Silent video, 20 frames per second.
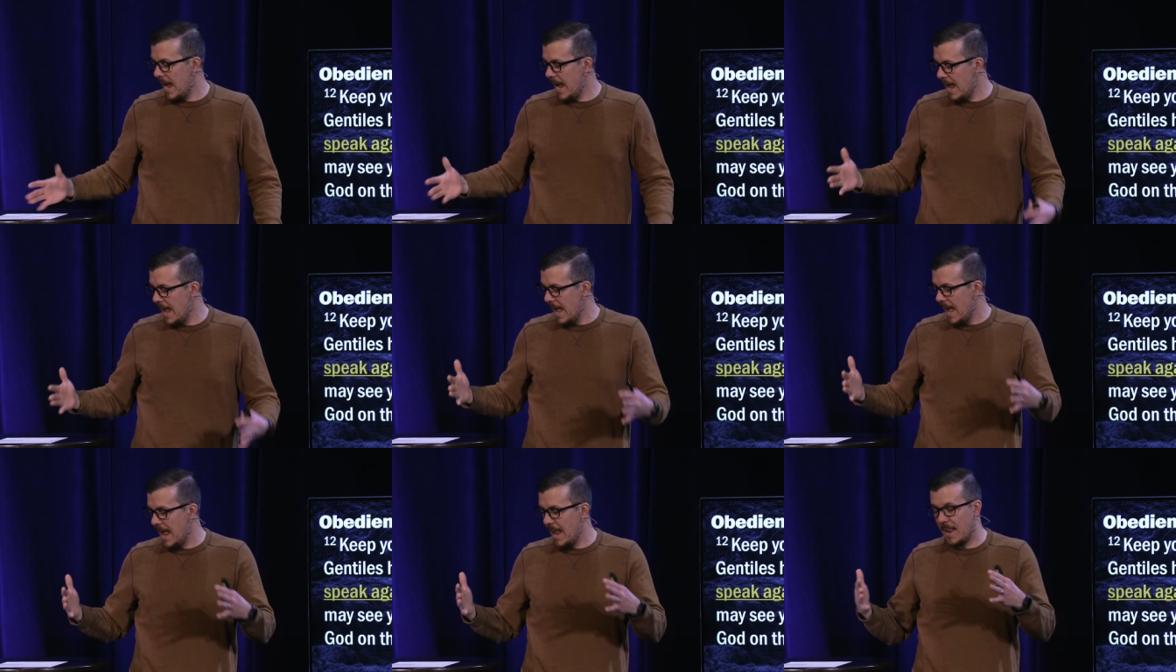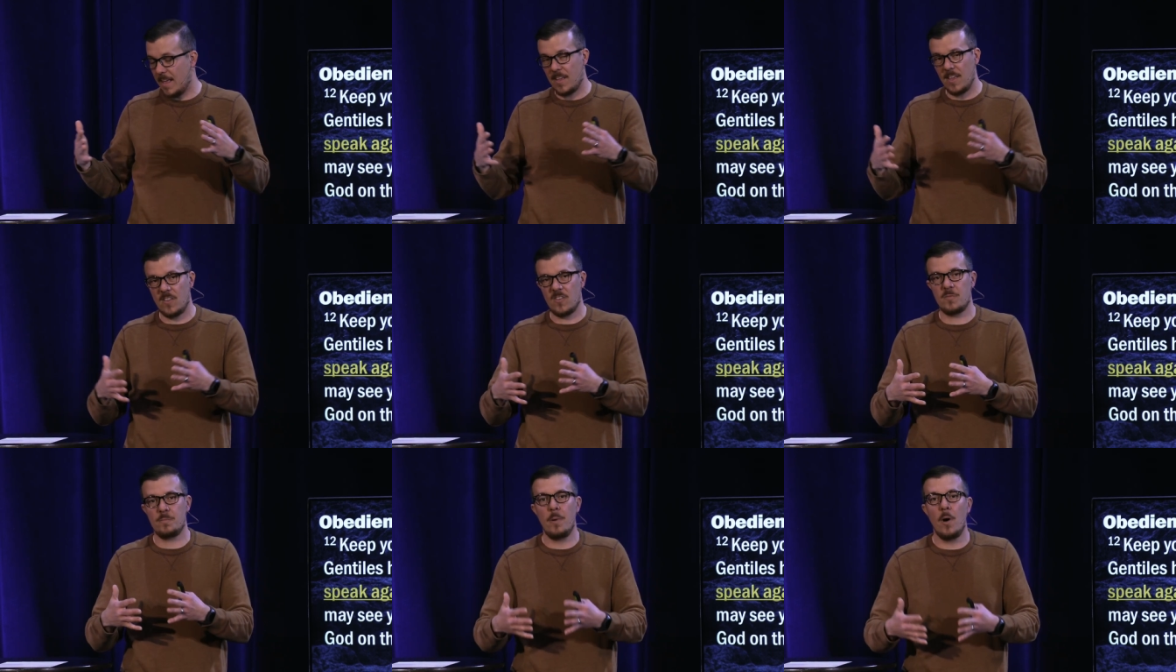and it
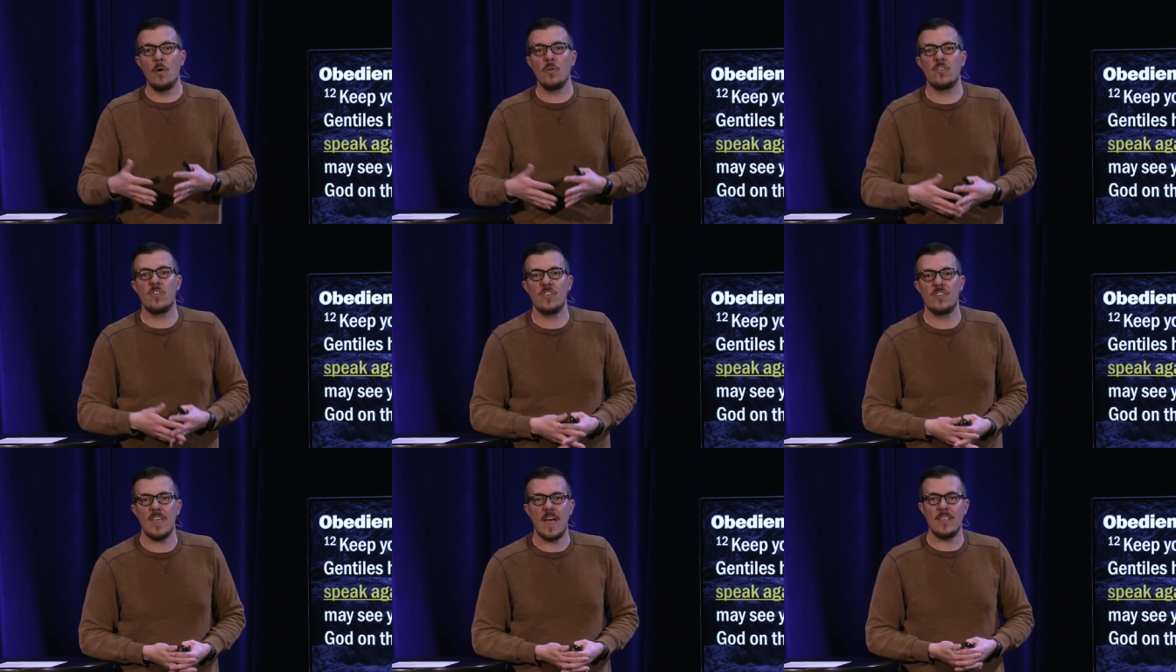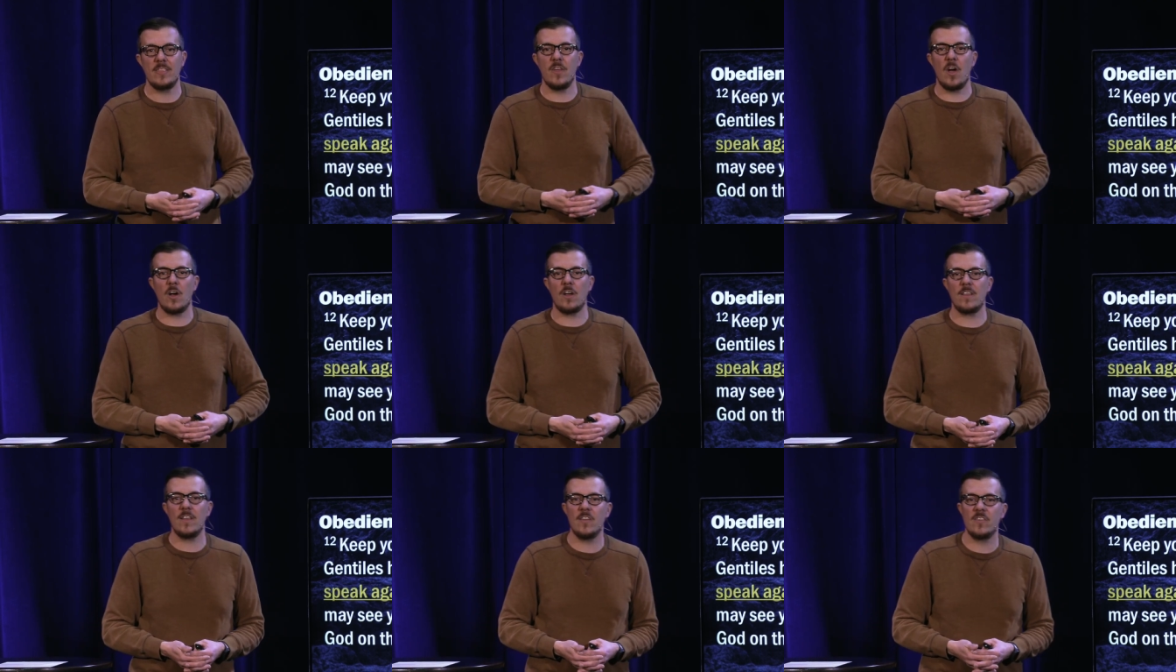exposes that
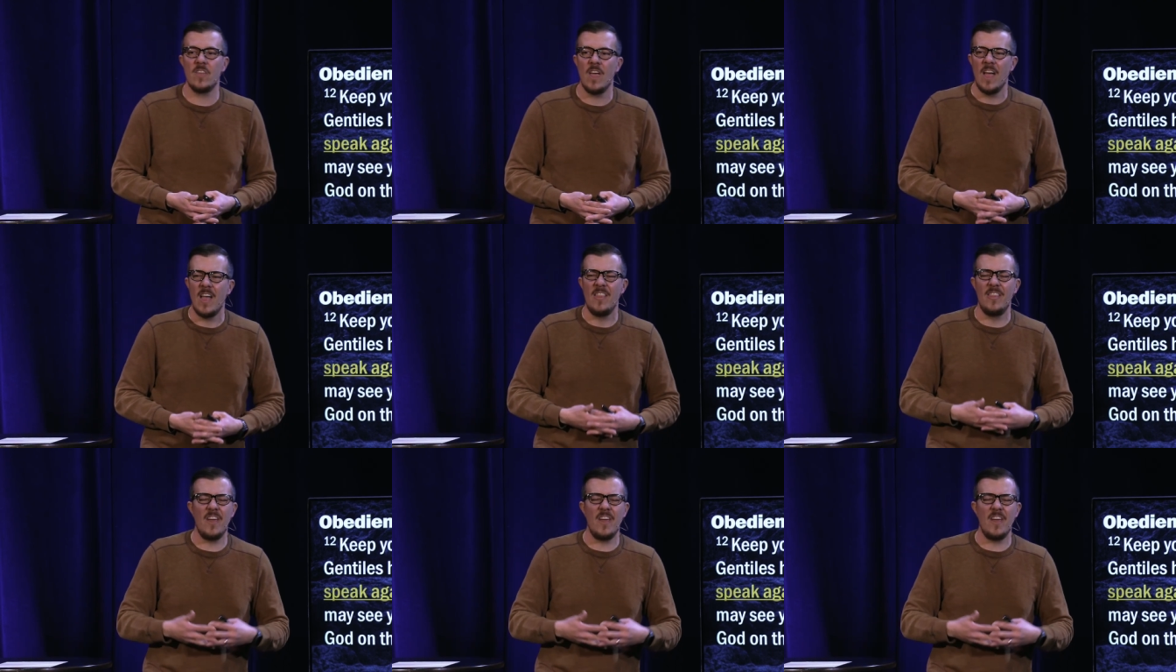darkness,